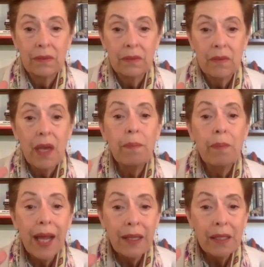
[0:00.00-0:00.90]
that
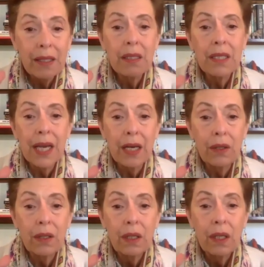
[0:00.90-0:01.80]
balances
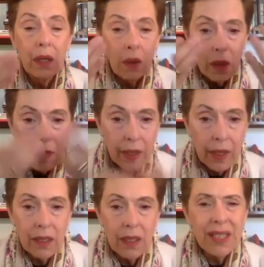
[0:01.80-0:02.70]
out
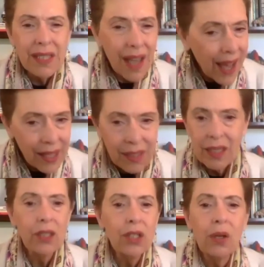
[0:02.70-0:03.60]
the
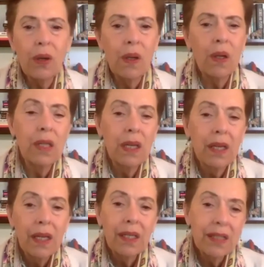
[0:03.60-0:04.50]
toxic toll
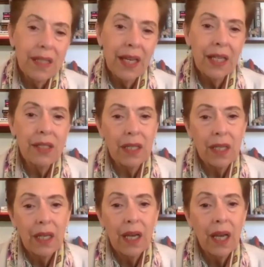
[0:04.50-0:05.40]
it takes
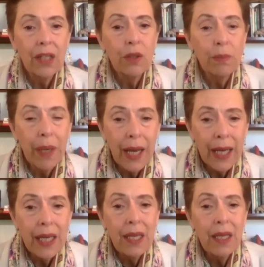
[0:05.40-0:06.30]
on your
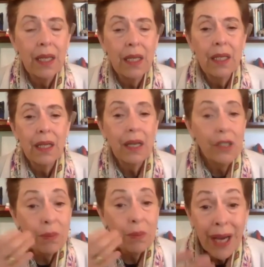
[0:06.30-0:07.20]
body, on
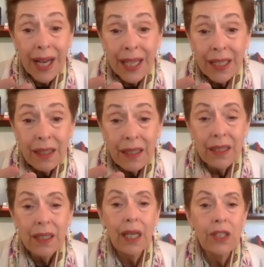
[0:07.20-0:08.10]
your mind,
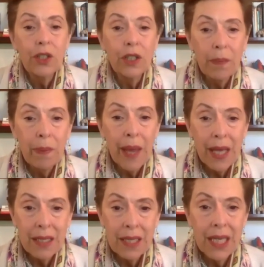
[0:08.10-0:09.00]
on your
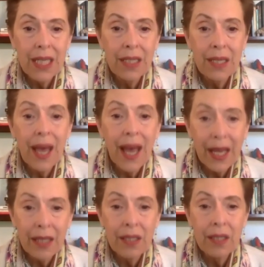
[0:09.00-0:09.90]
capacity to
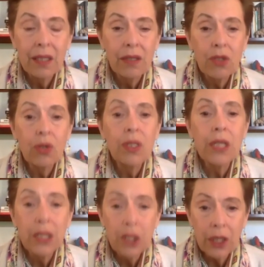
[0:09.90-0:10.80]
act
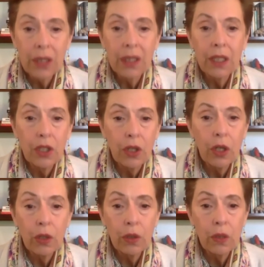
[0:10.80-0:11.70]
strategically in your
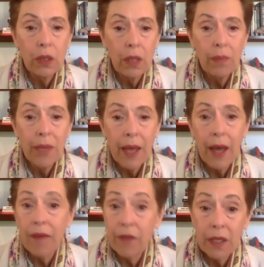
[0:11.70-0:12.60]
own
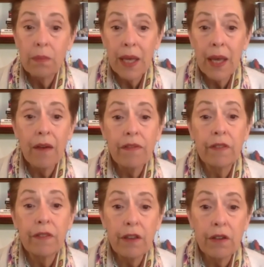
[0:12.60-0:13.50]
behalf and in behalf of
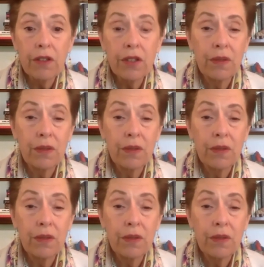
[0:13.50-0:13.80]
others.